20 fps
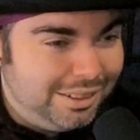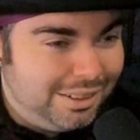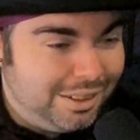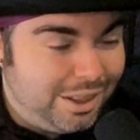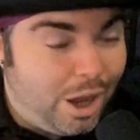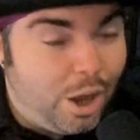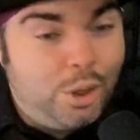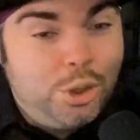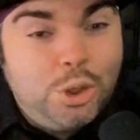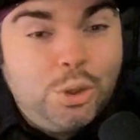
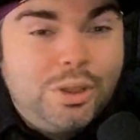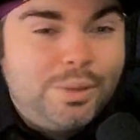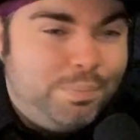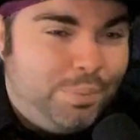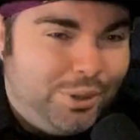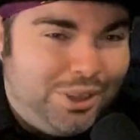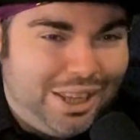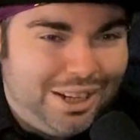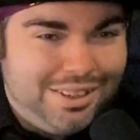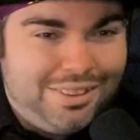Oh, you can
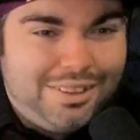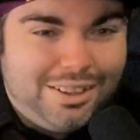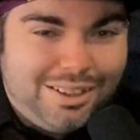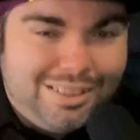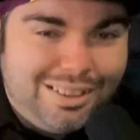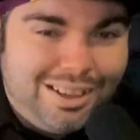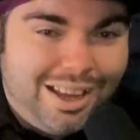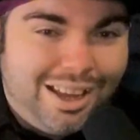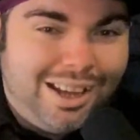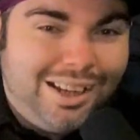put that in
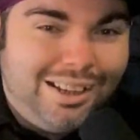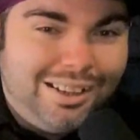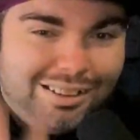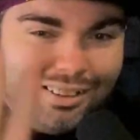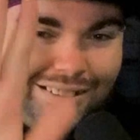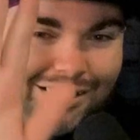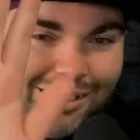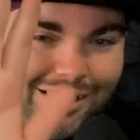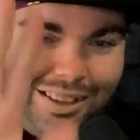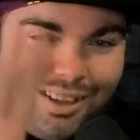there. Hi,
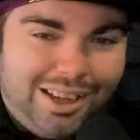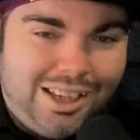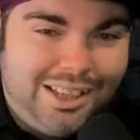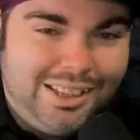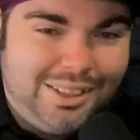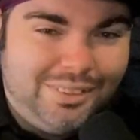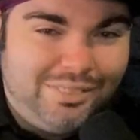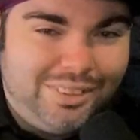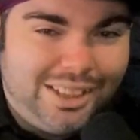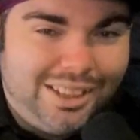
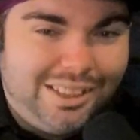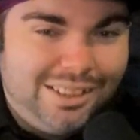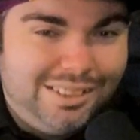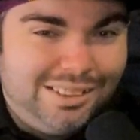Olivia.